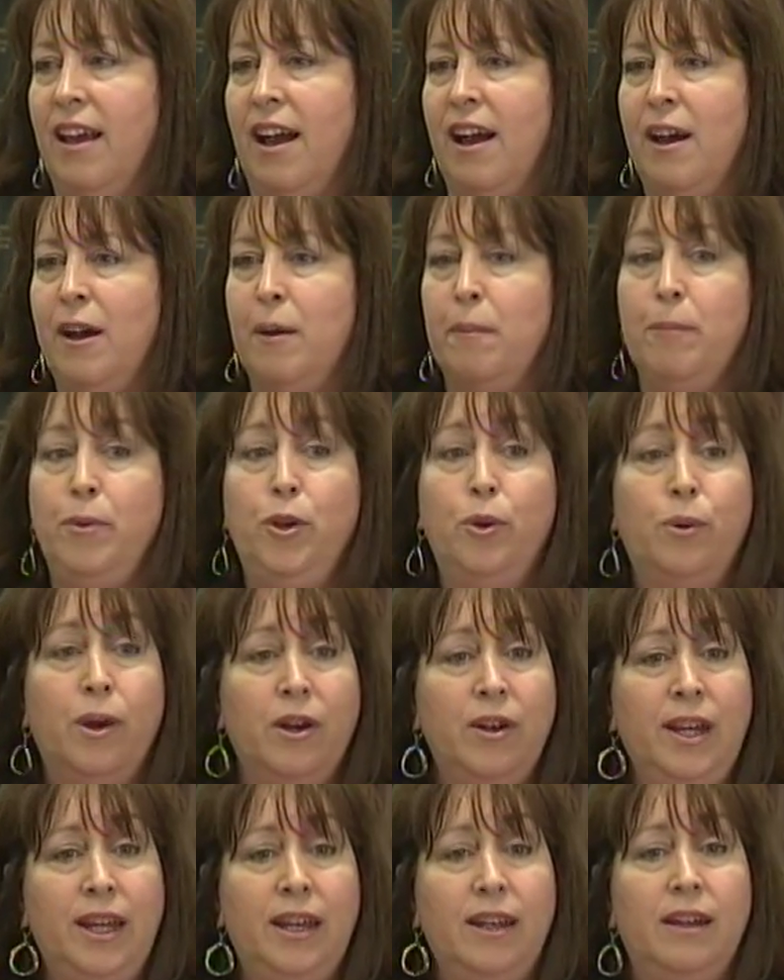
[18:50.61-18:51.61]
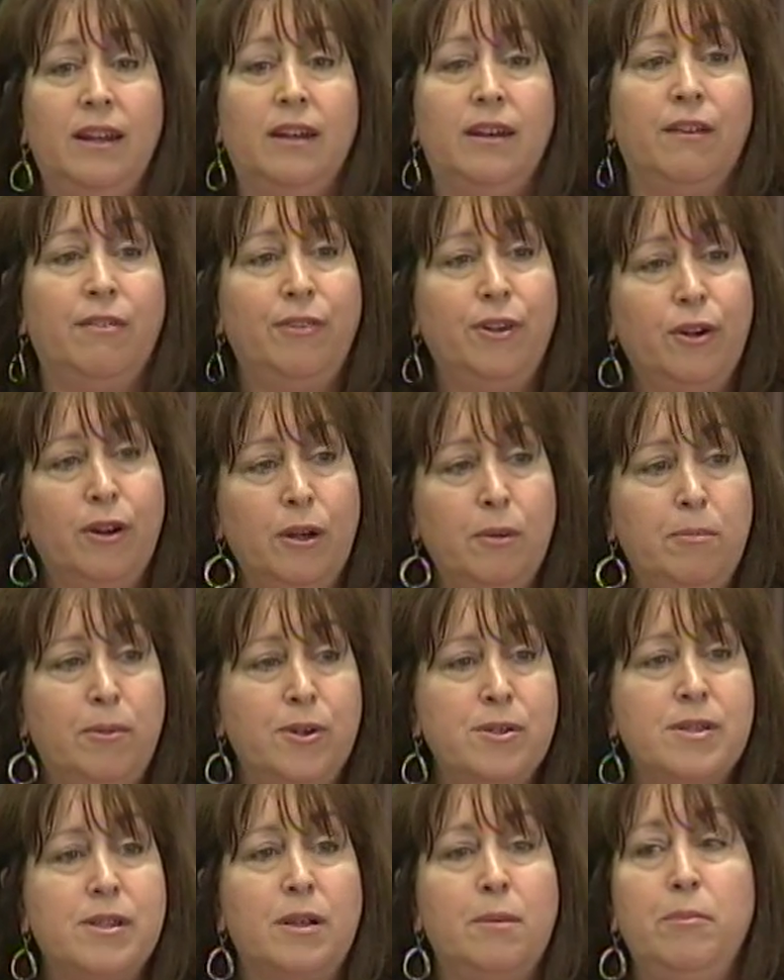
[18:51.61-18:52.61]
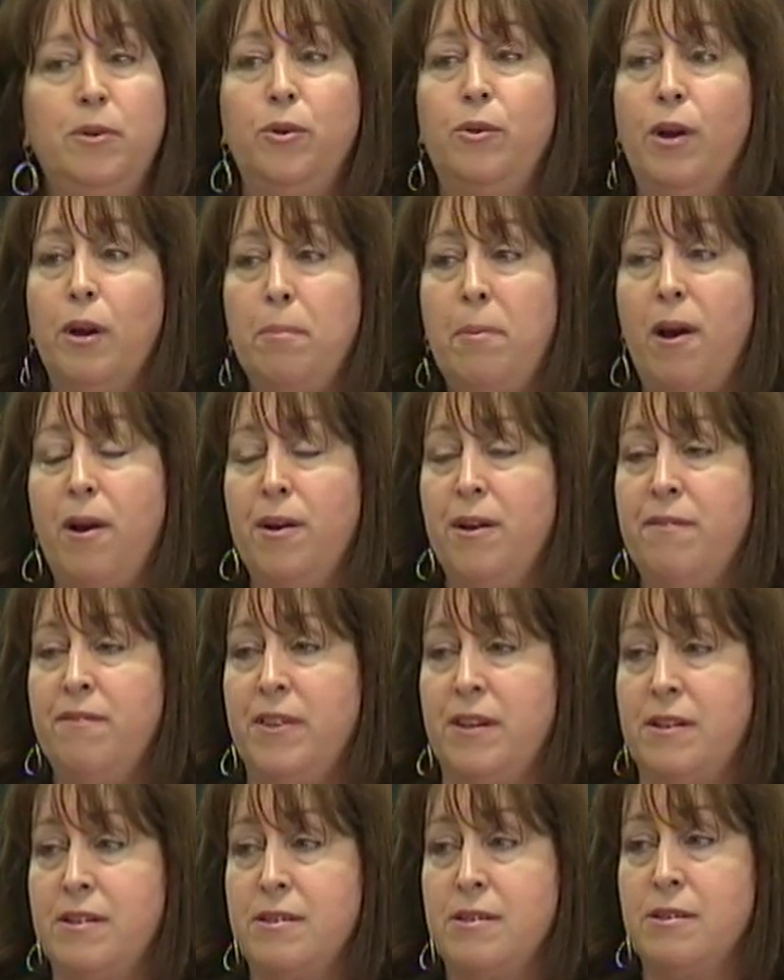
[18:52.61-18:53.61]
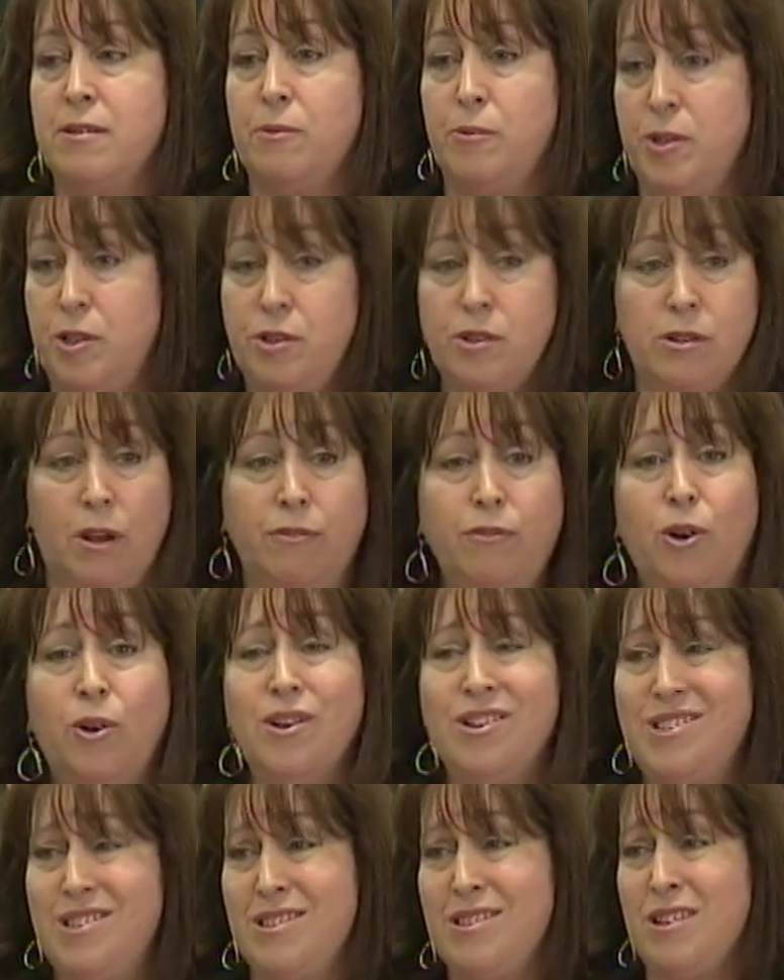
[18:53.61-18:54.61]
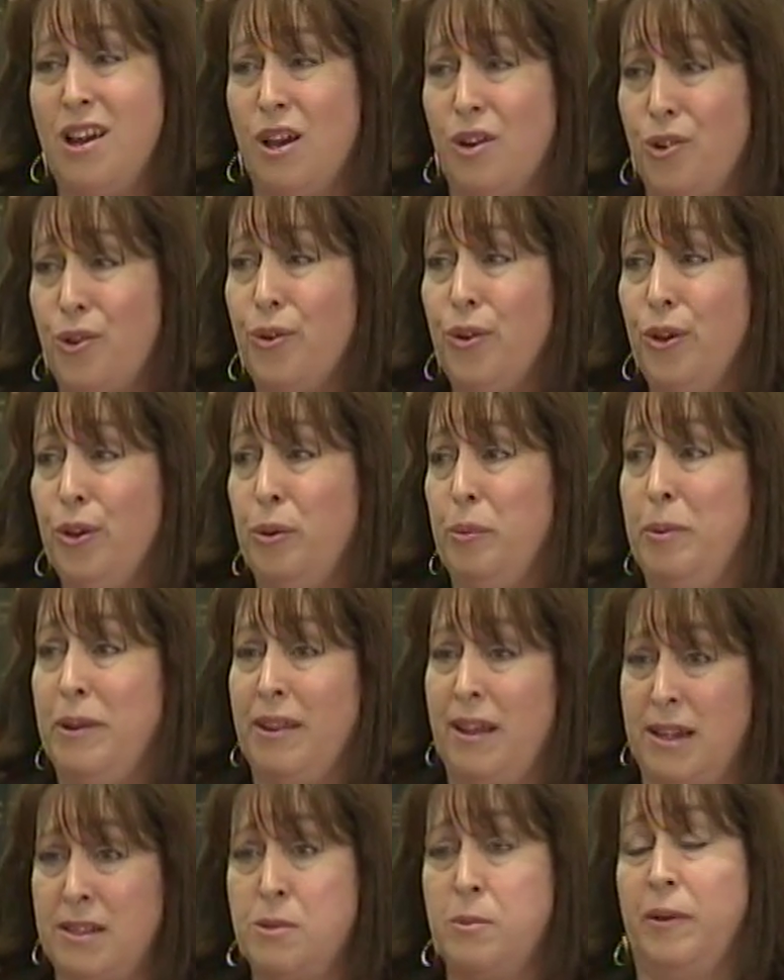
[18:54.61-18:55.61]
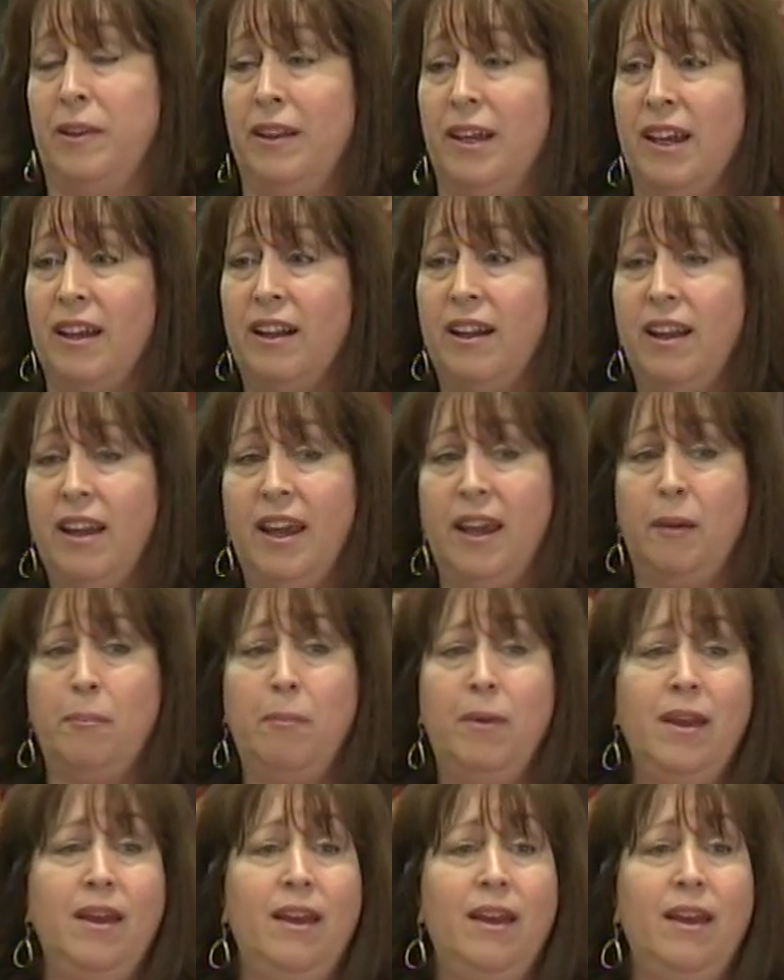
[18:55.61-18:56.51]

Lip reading: You are needed. If you are Muslim, you are part of this, which of course is not true, but that's what they claim.